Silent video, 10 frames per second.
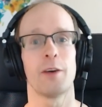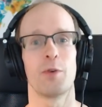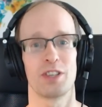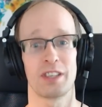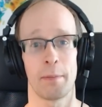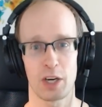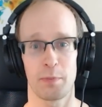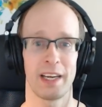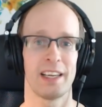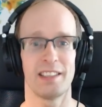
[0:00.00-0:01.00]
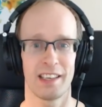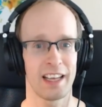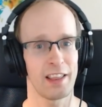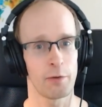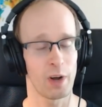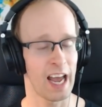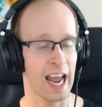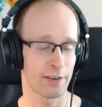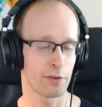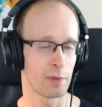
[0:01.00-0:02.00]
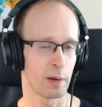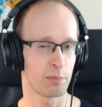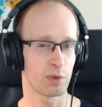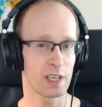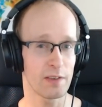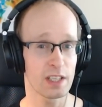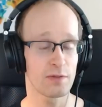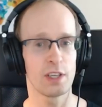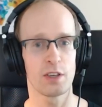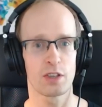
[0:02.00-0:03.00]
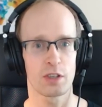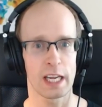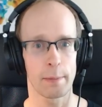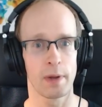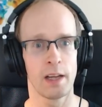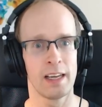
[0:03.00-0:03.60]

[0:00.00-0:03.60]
which is a much better internet than what I had for my previous video stream,